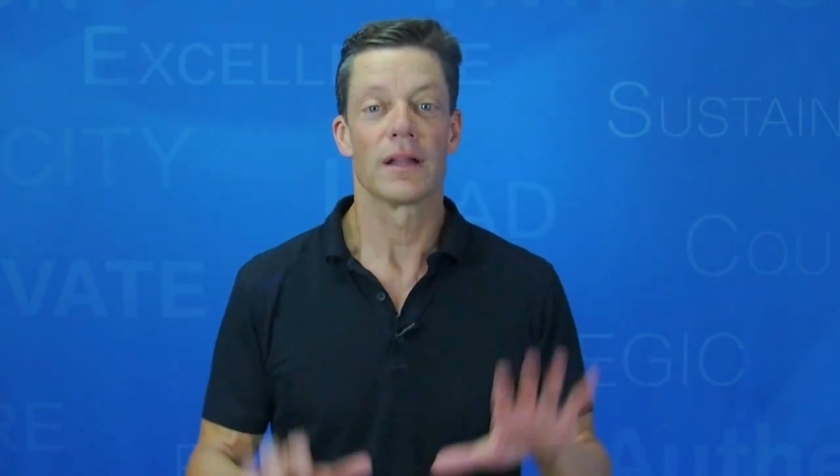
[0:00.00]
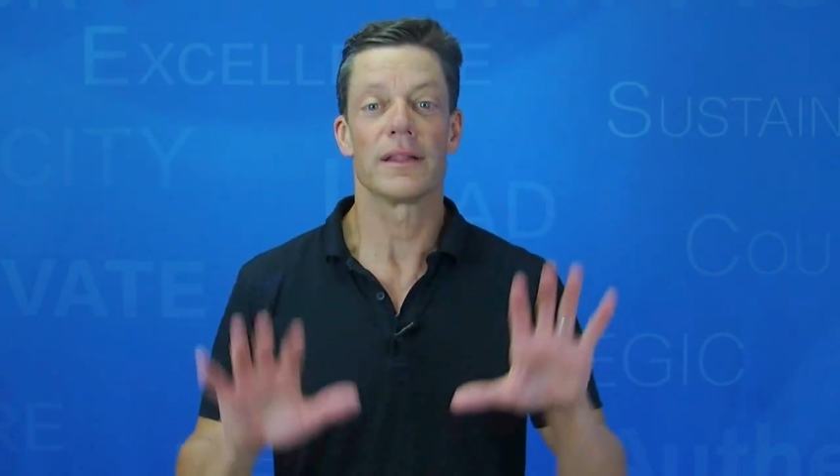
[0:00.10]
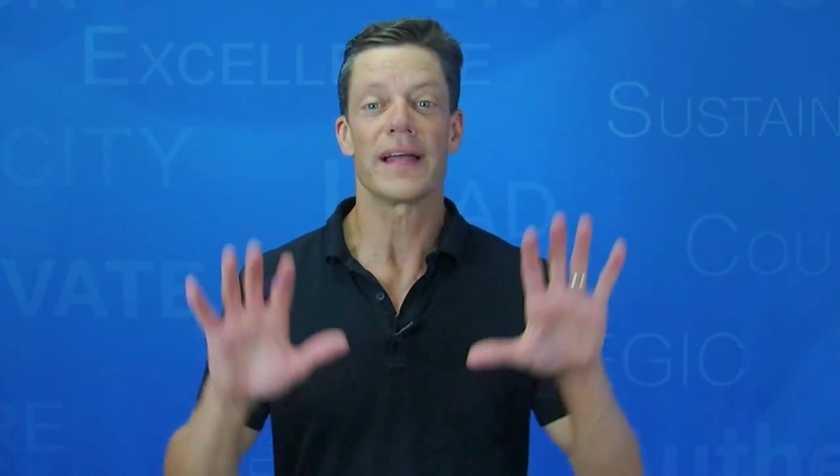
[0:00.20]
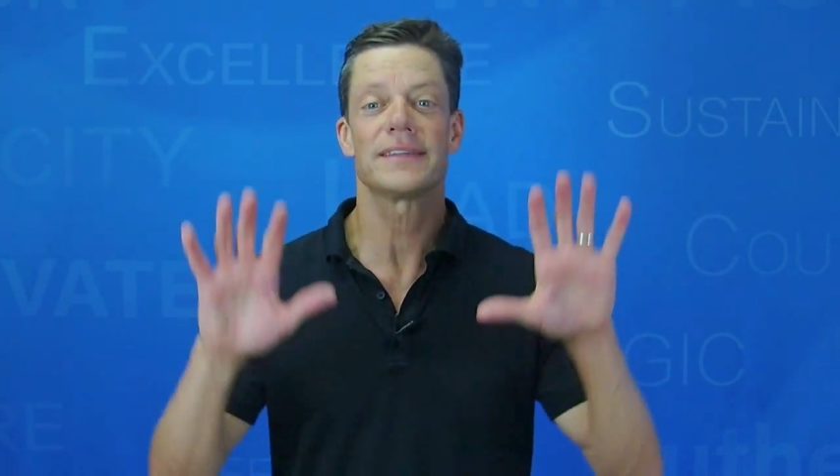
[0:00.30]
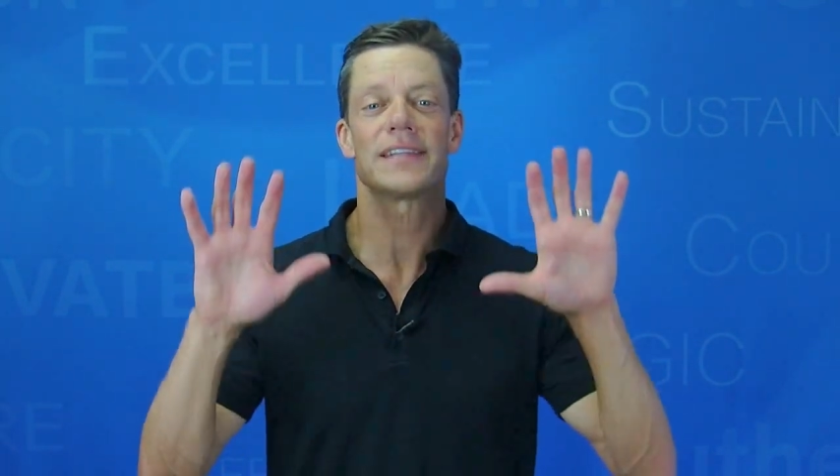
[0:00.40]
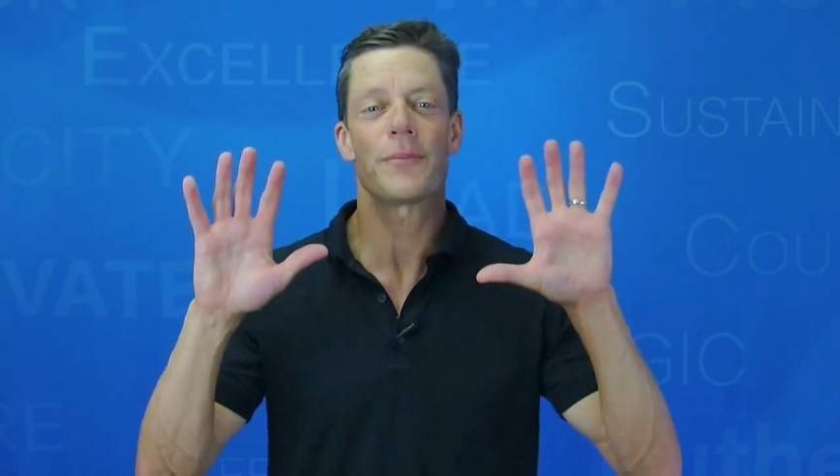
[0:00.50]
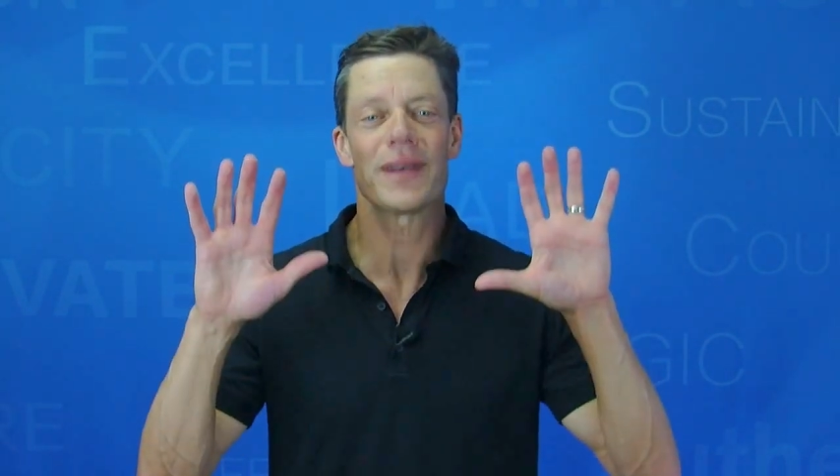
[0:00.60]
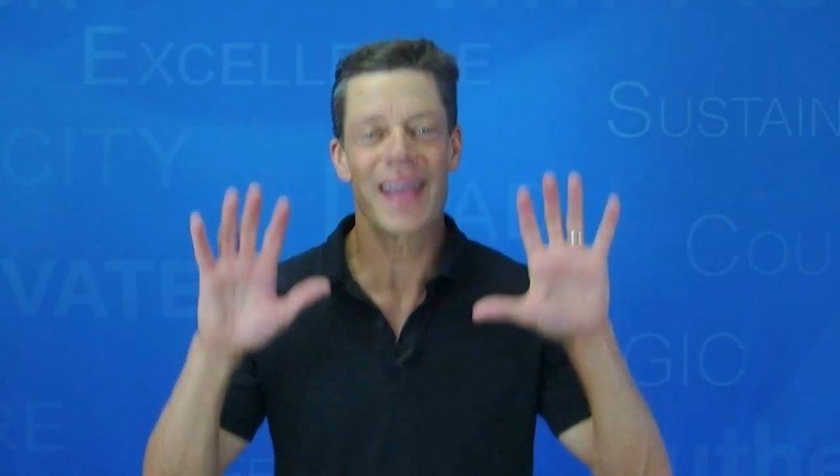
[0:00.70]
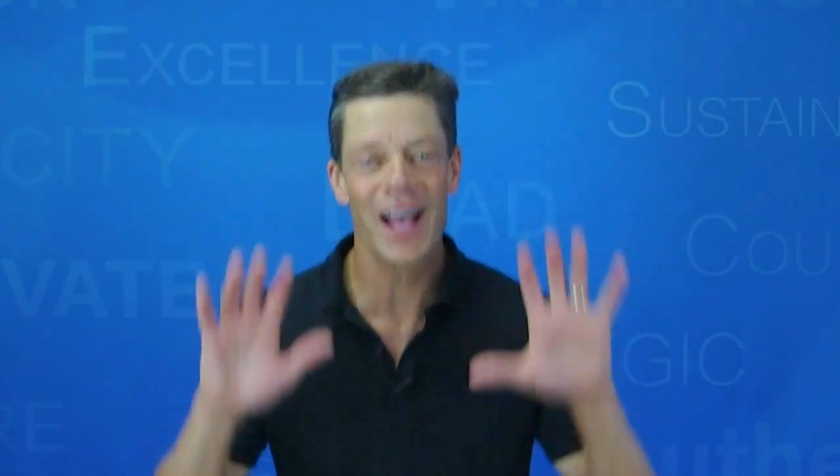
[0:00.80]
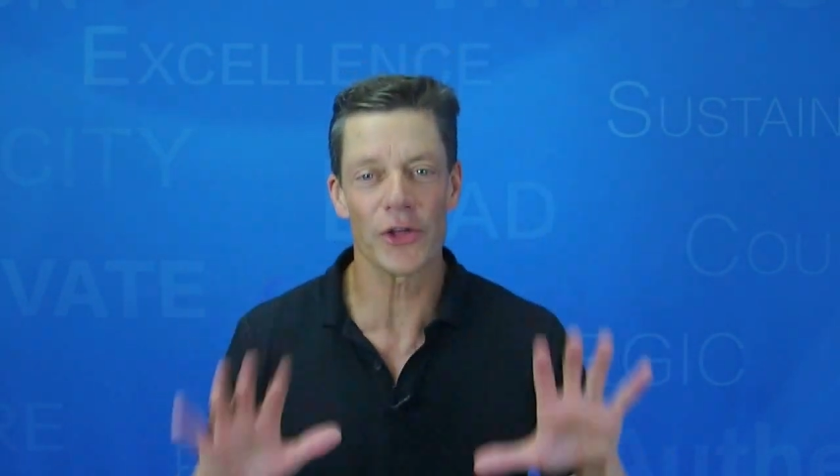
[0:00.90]
Let
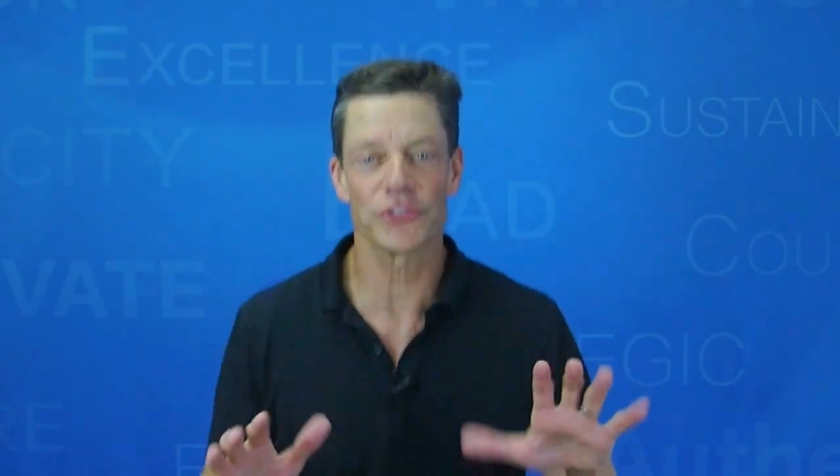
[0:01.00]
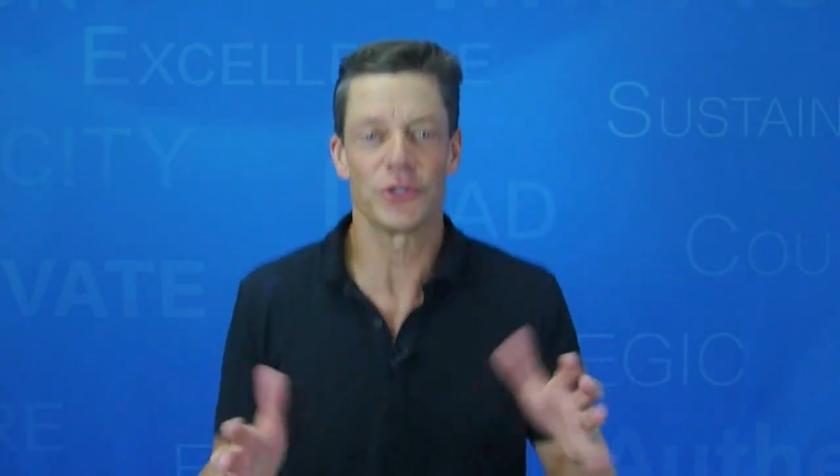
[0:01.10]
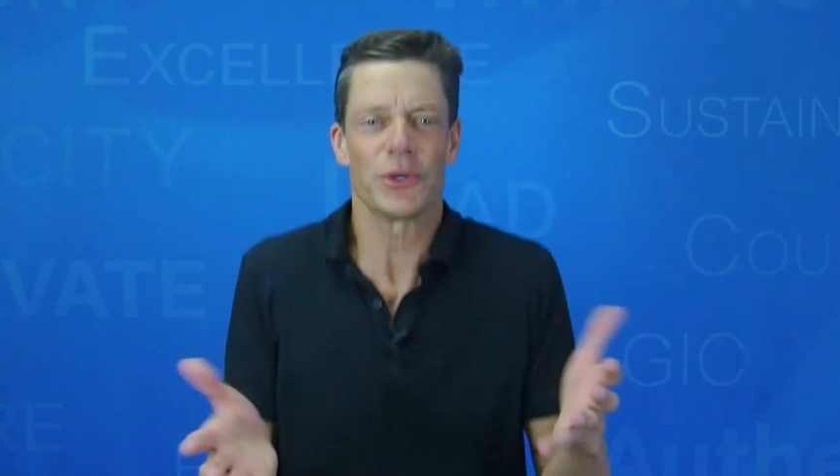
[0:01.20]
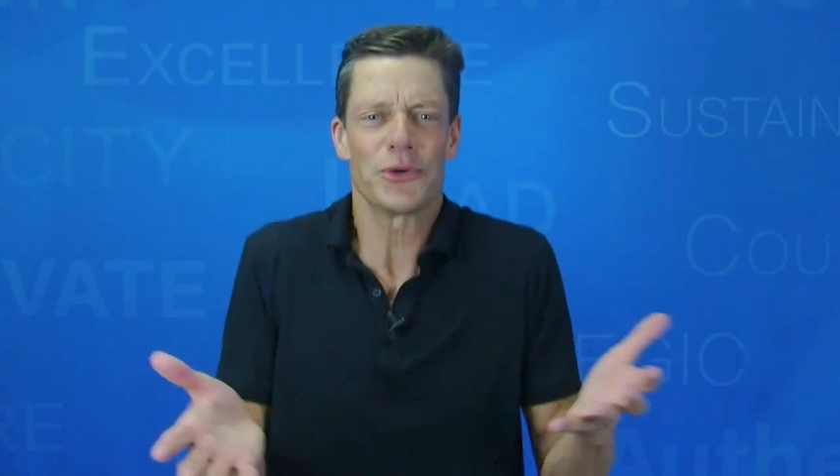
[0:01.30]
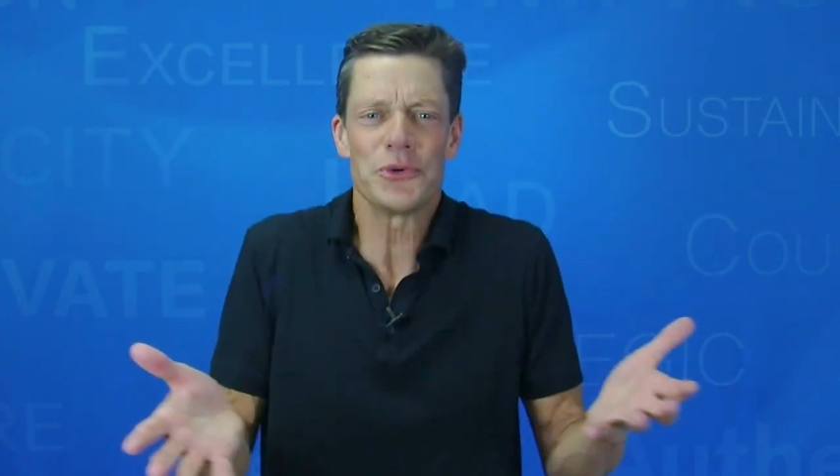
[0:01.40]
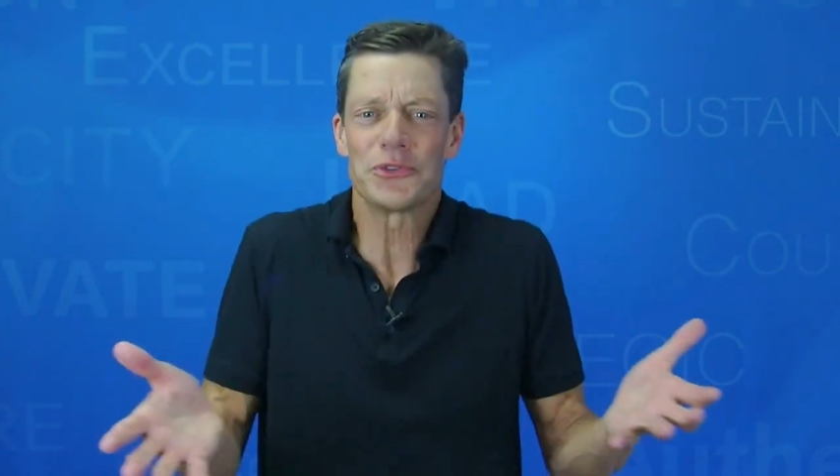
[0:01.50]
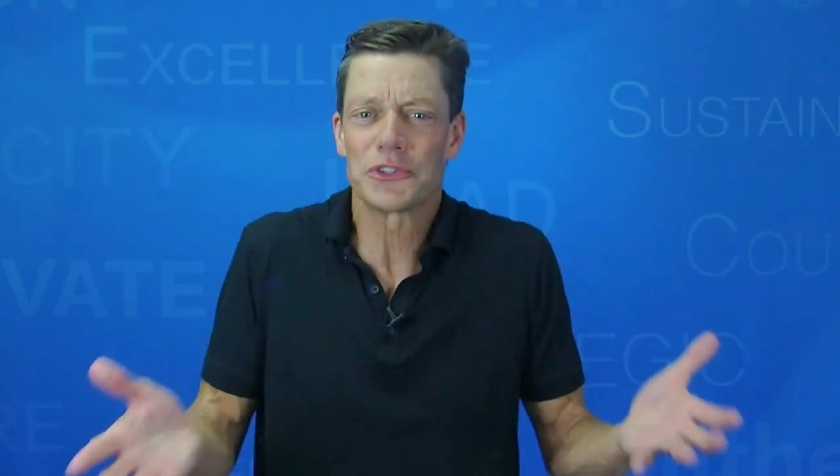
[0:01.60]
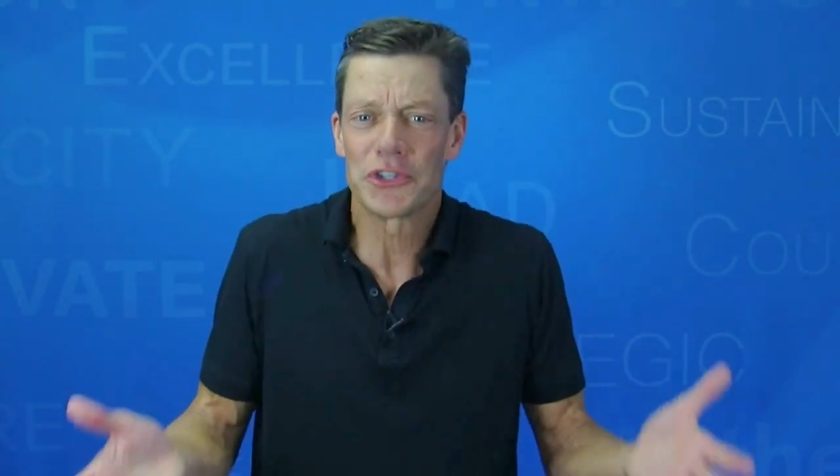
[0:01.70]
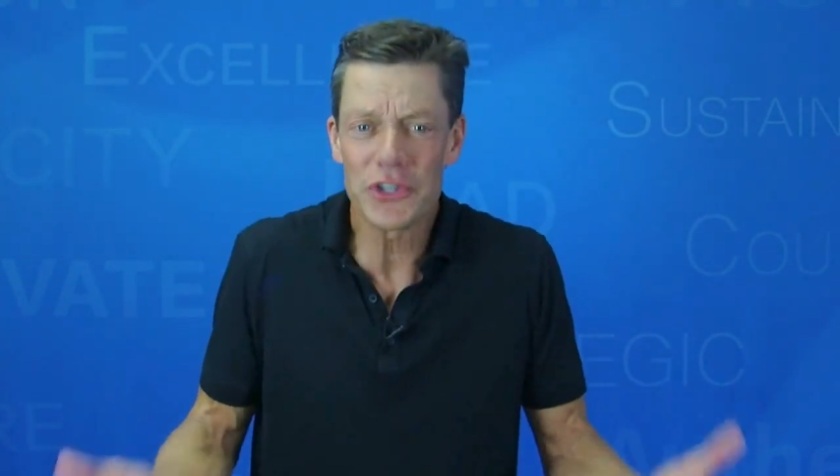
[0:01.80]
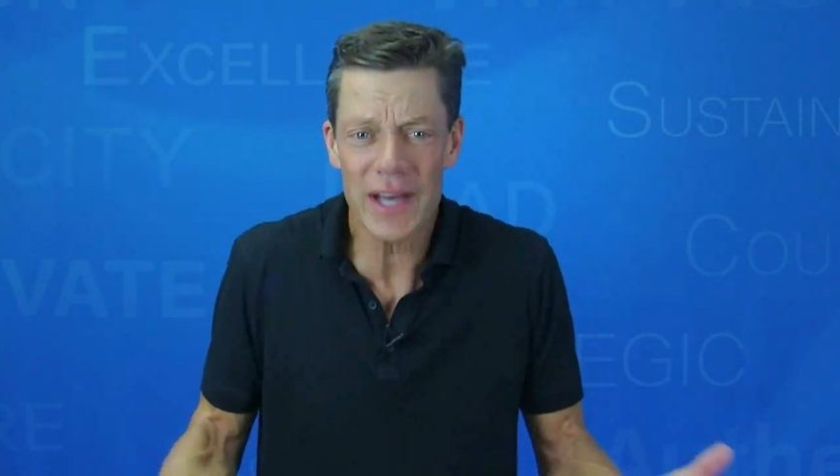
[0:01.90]
someone else do it who's
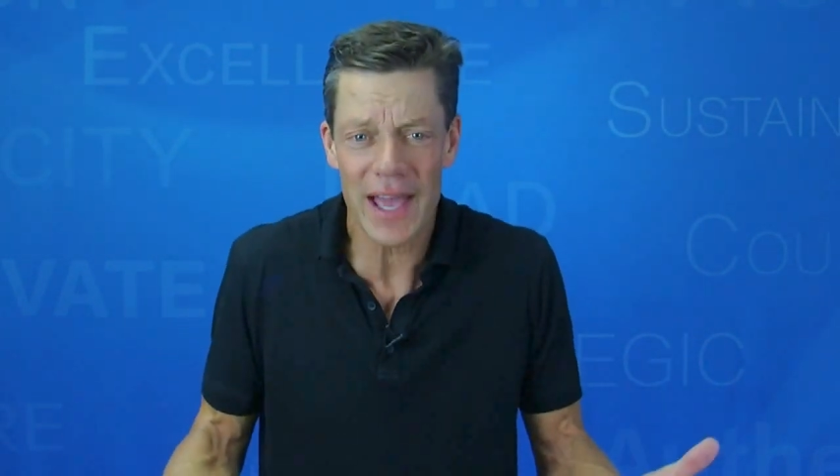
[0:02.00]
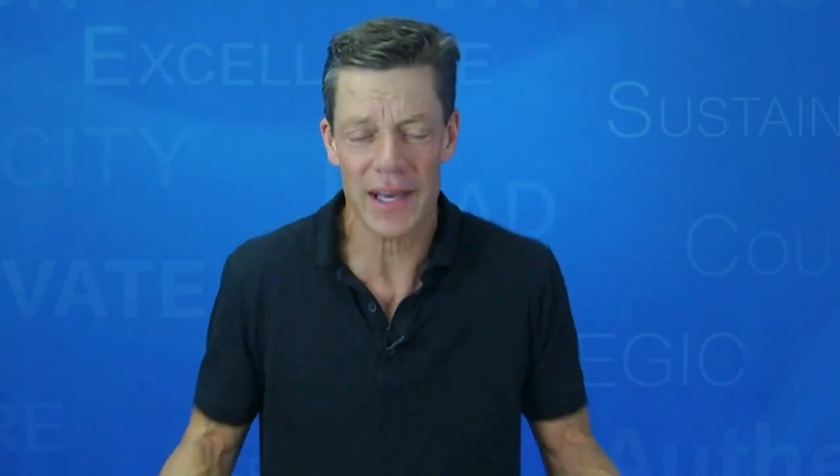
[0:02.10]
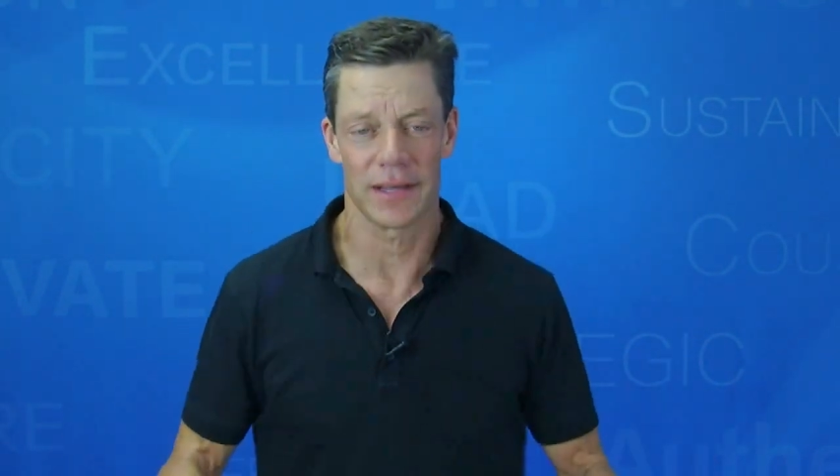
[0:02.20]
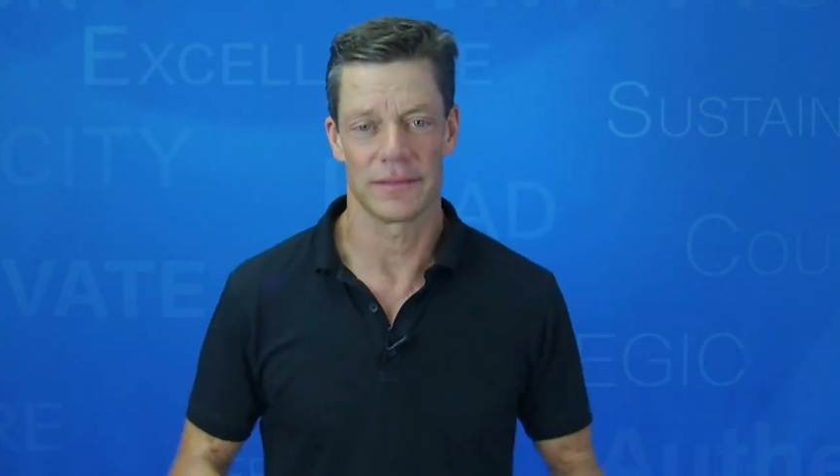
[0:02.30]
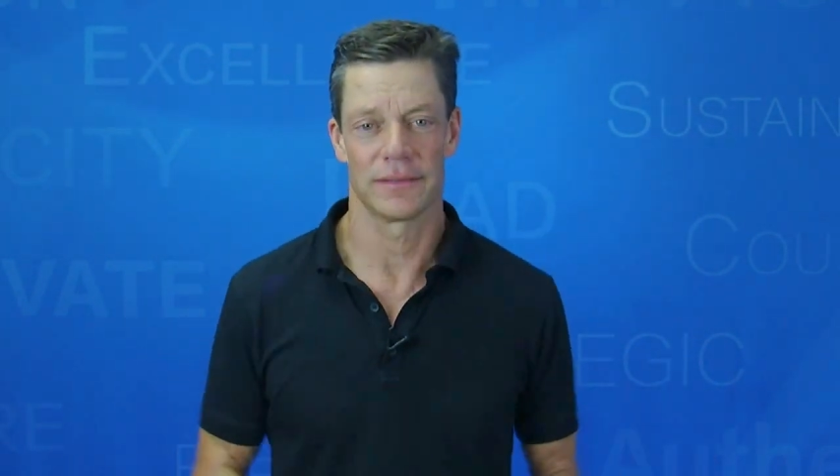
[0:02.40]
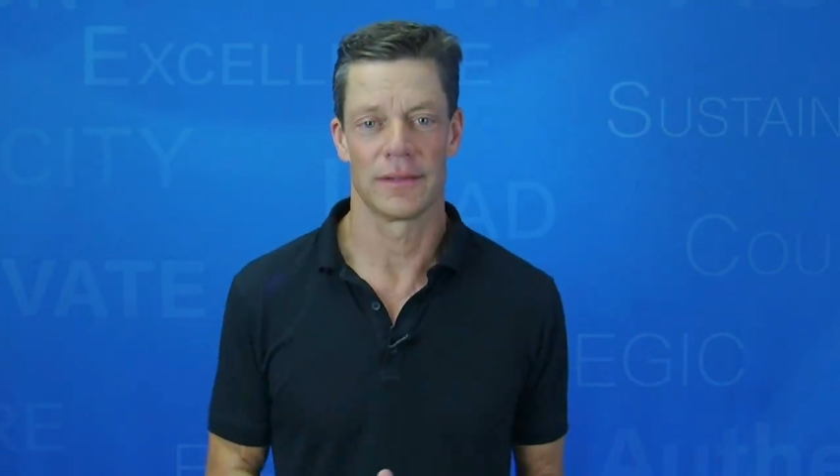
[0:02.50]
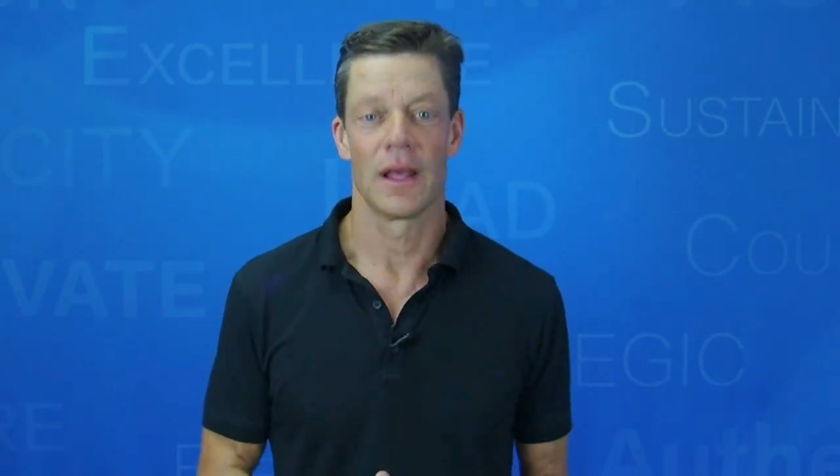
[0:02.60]
good at it.